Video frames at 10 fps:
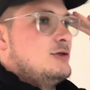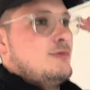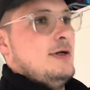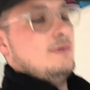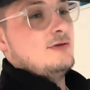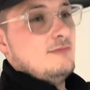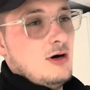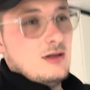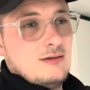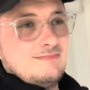print up some
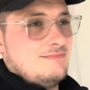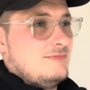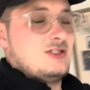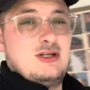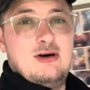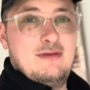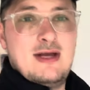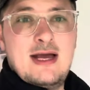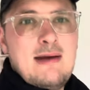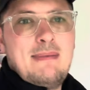more stuff.
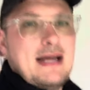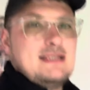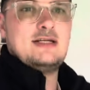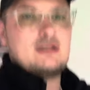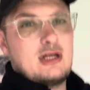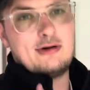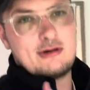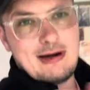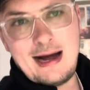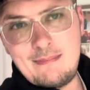Basically, just a load of
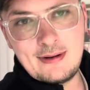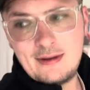crap.